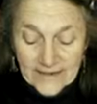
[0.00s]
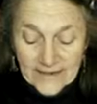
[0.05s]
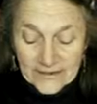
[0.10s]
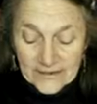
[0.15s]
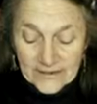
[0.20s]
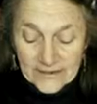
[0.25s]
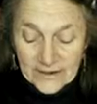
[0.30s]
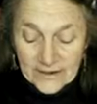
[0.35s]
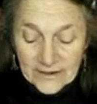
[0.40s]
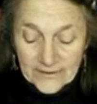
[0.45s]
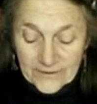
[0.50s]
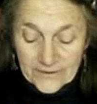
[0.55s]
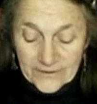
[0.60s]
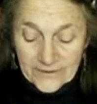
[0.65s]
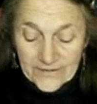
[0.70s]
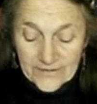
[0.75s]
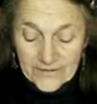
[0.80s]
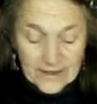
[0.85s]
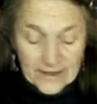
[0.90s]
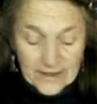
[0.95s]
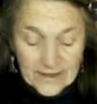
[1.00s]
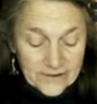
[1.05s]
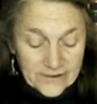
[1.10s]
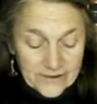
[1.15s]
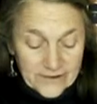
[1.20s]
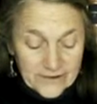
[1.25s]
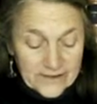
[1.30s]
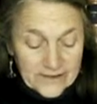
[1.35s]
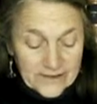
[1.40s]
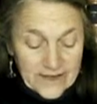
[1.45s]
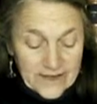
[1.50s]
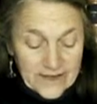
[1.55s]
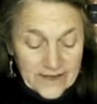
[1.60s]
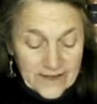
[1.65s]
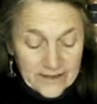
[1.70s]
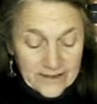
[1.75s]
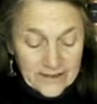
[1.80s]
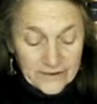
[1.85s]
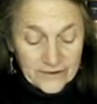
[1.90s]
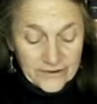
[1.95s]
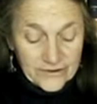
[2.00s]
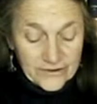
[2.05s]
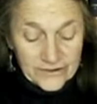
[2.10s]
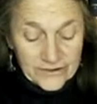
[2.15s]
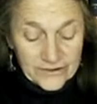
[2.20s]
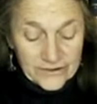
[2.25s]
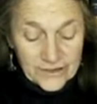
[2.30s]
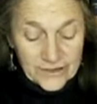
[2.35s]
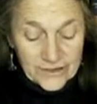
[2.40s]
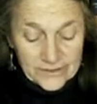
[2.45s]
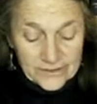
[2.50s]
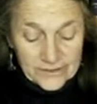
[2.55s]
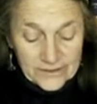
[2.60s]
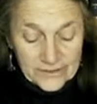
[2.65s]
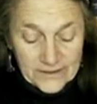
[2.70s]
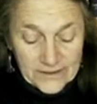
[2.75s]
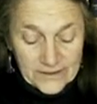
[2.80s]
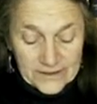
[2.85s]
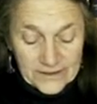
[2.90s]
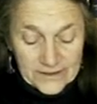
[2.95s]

to cultivate understanding and good judgment.